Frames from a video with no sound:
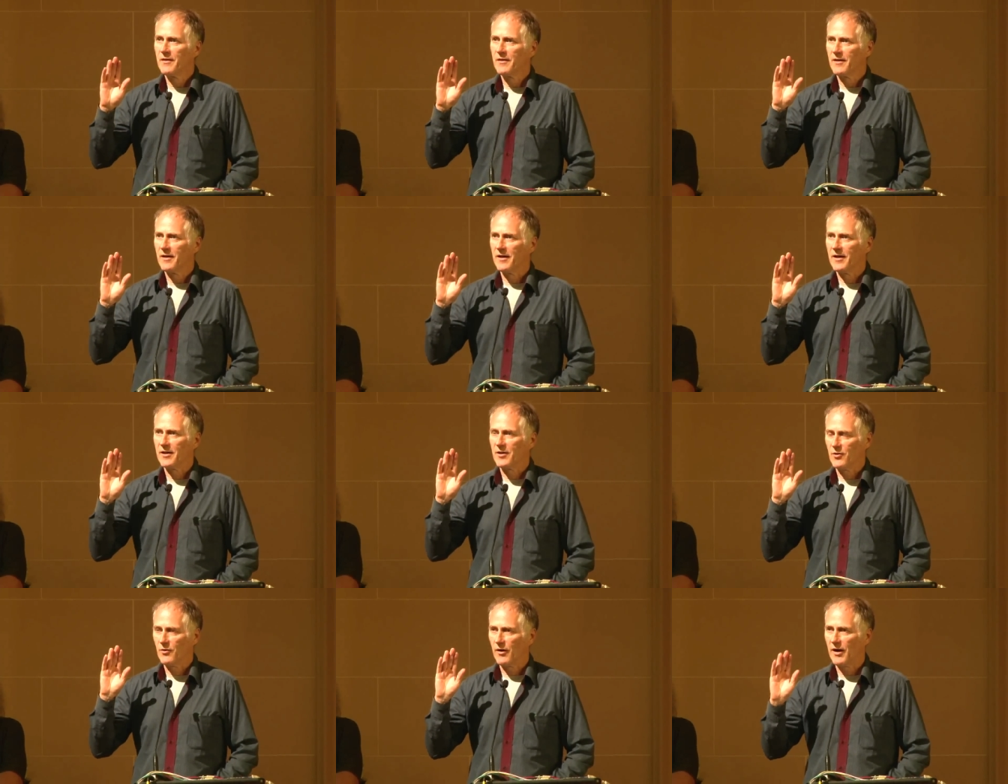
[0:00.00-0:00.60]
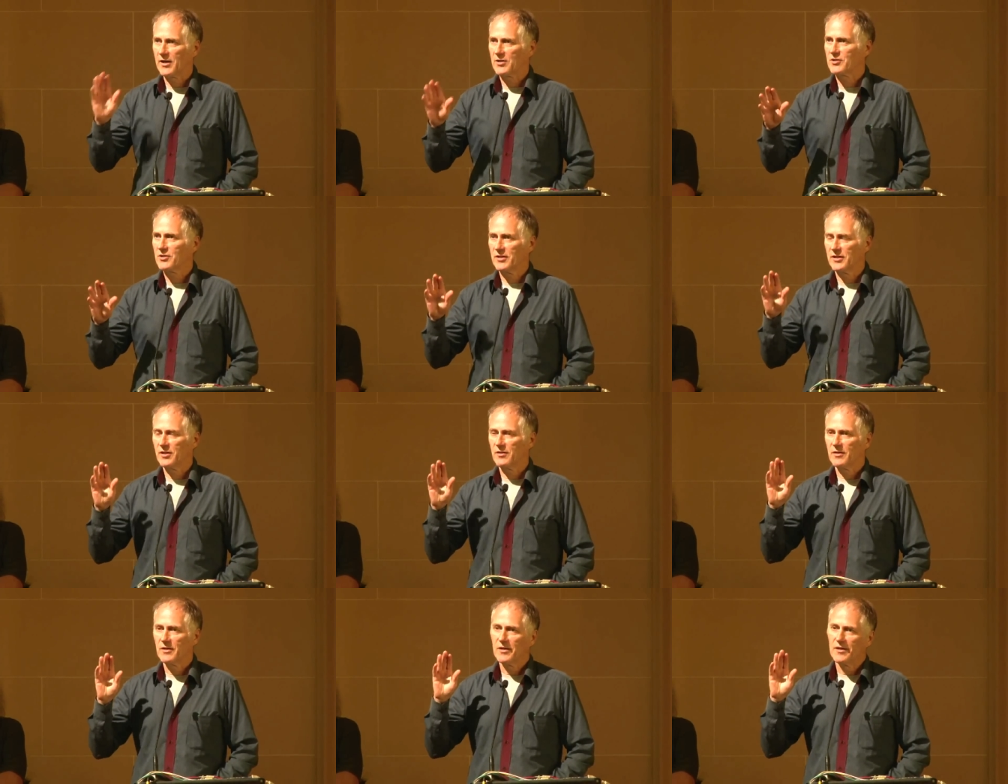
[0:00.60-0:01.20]
uh, you're
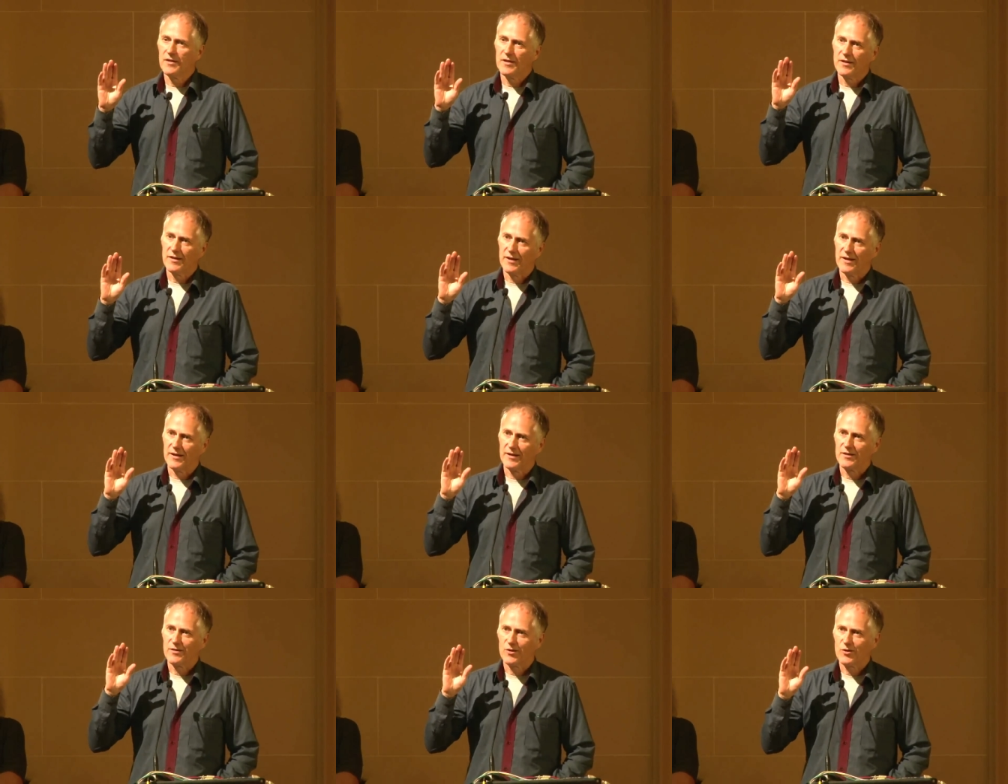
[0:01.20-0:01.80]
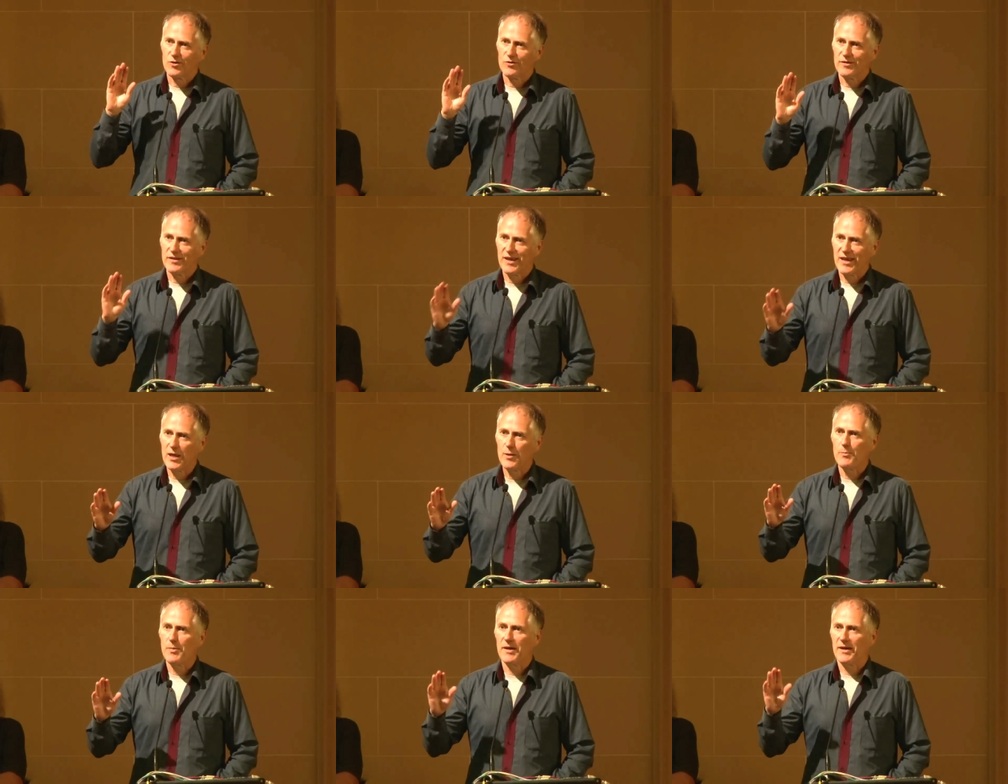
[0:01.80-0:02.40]
actually uh,
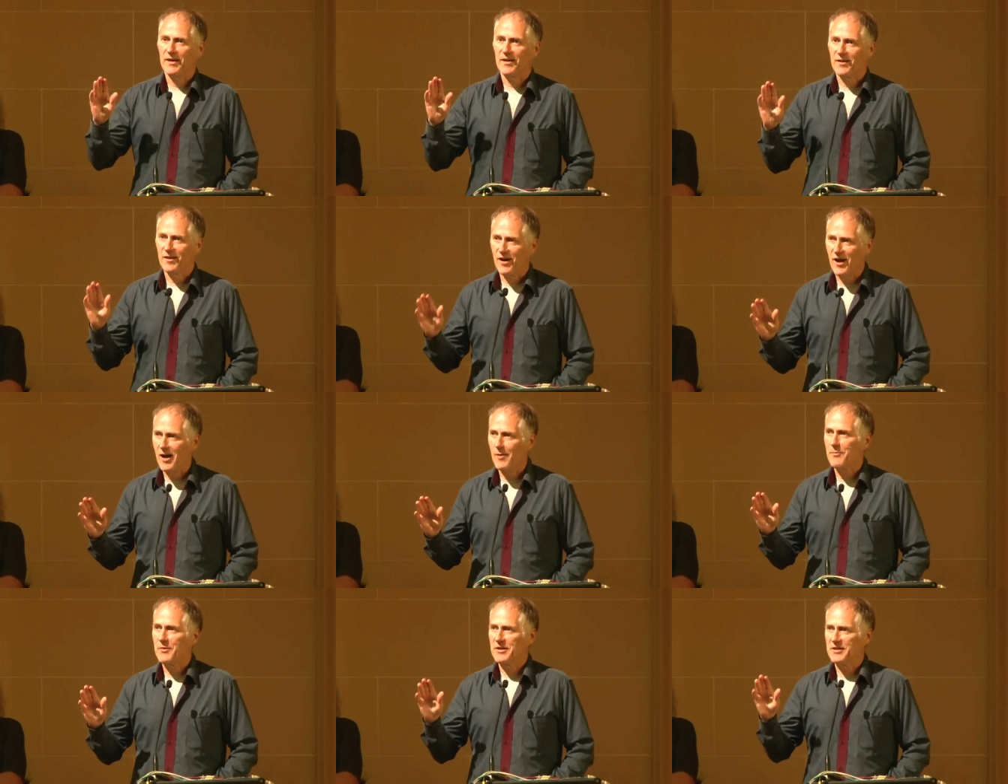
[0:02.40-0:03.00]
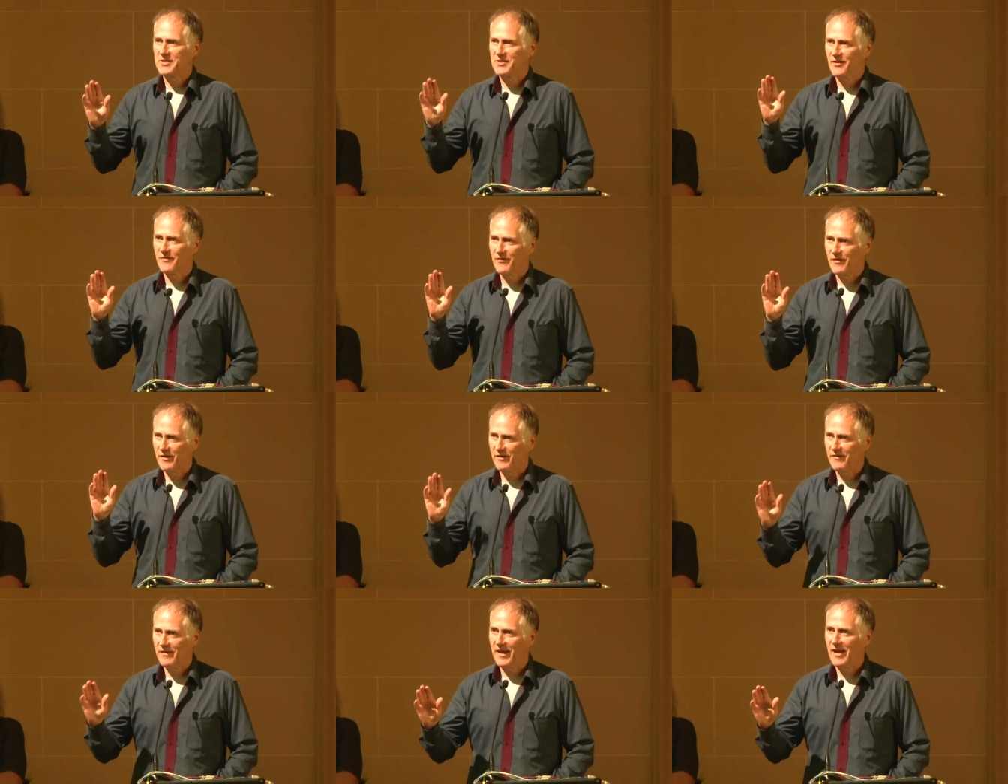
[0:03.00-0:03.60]
keeping copies of
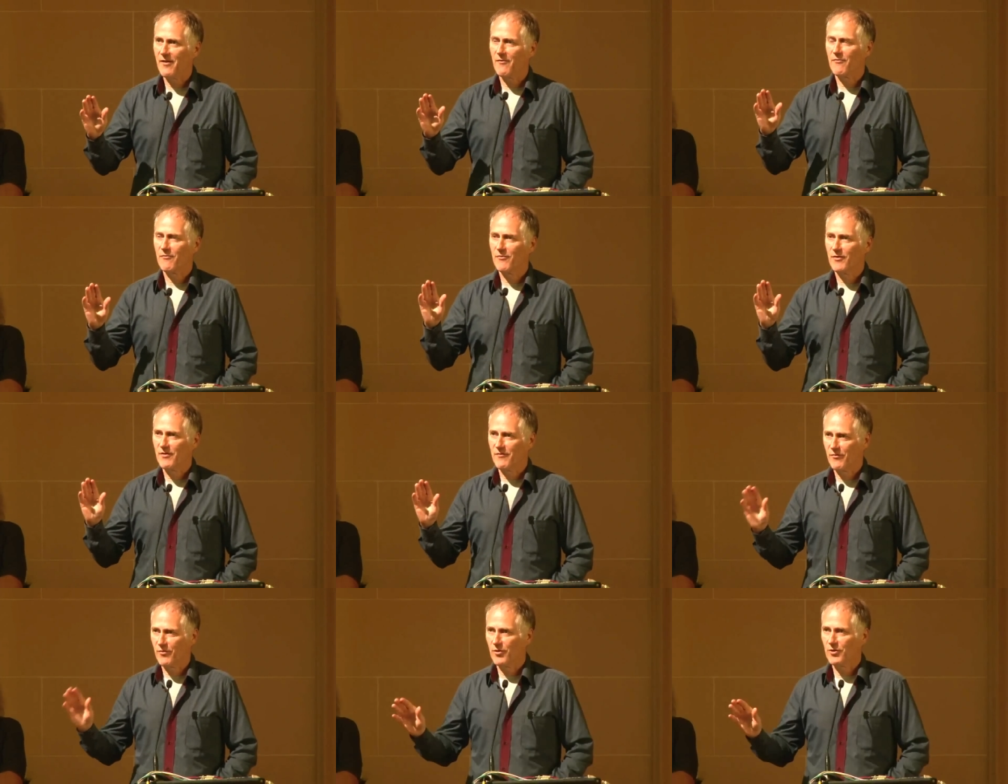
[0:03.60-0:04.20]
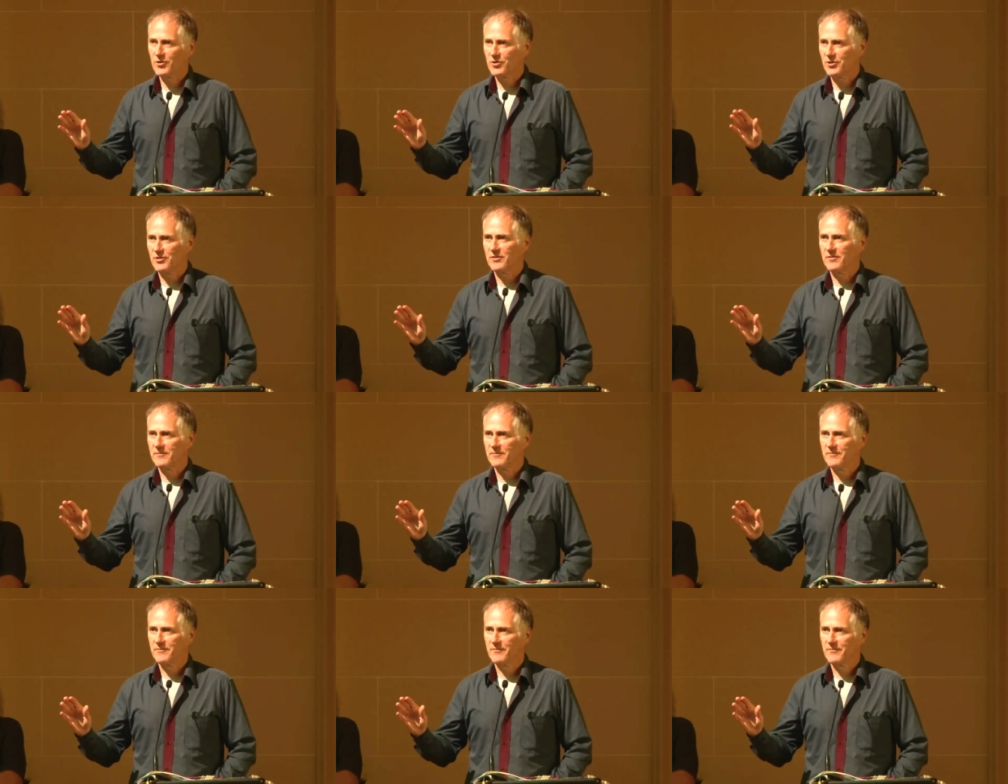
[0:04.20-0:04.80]
every version